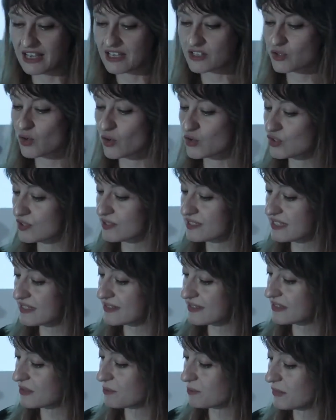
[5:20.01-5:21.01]
social
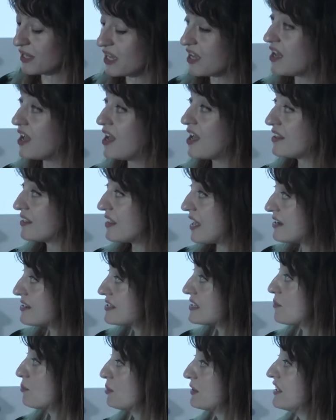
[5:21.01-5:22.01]
system that
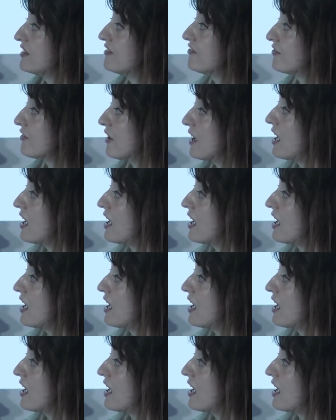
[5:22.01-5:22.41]
is a belief